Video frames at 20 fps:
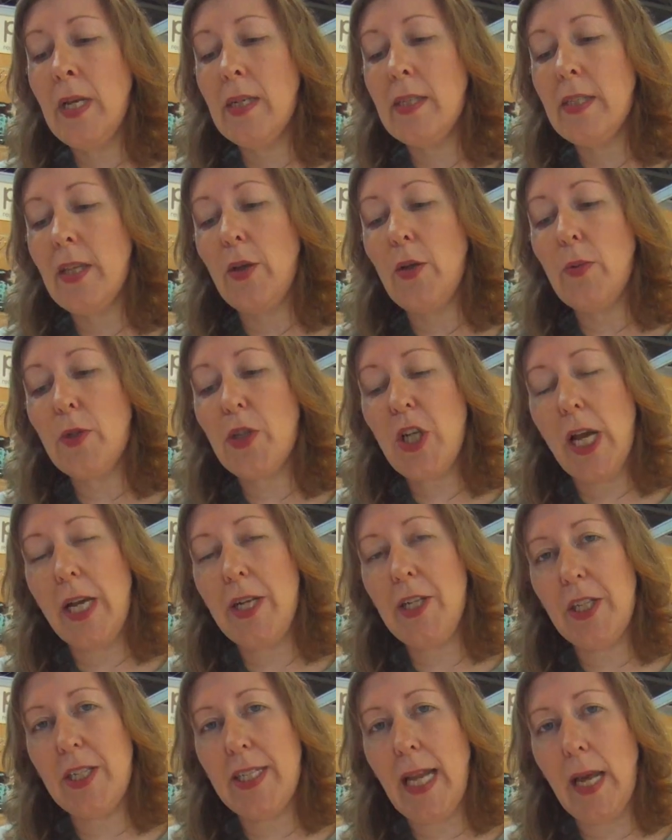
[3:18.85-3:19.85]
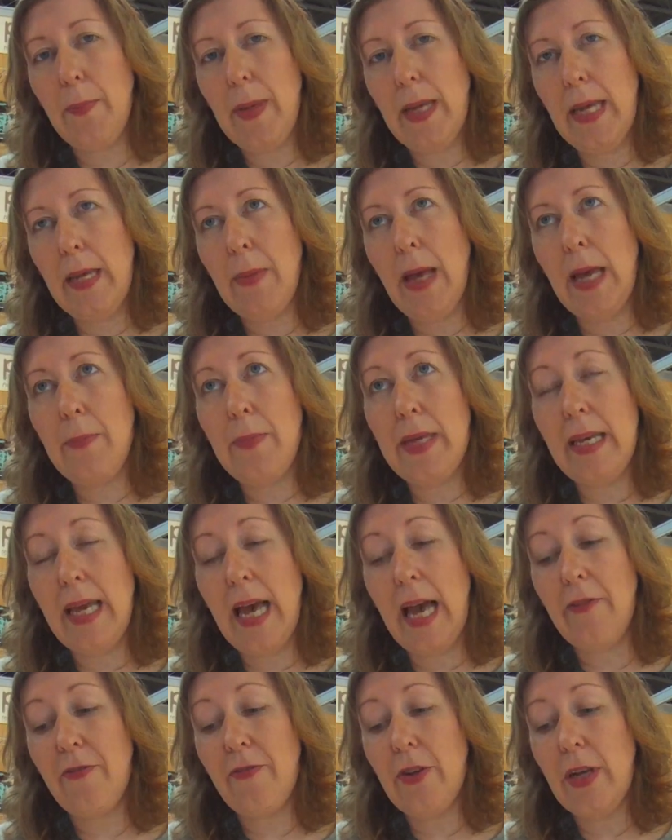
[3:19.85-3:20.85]
So you would change this nappy maybe
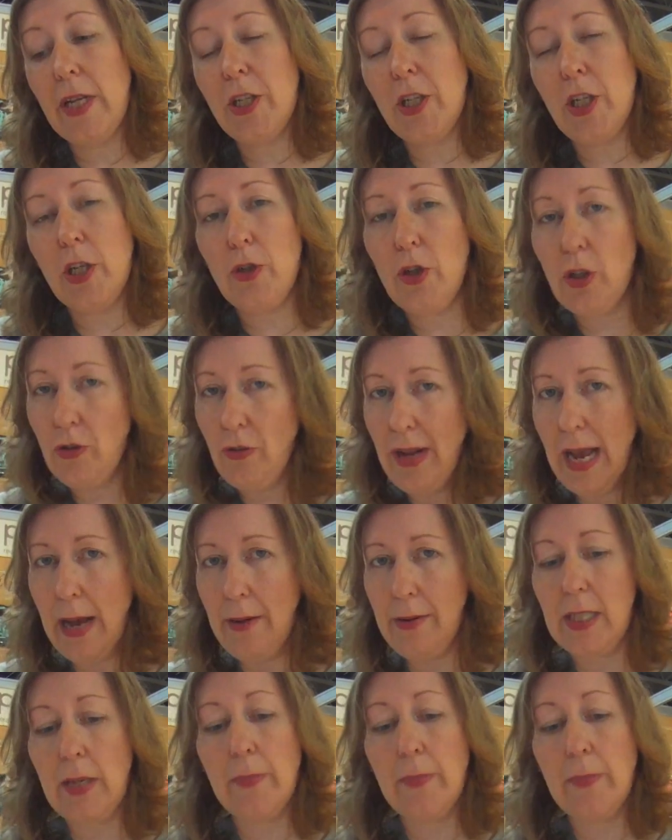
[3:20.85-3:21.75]
every 2 to 3 hours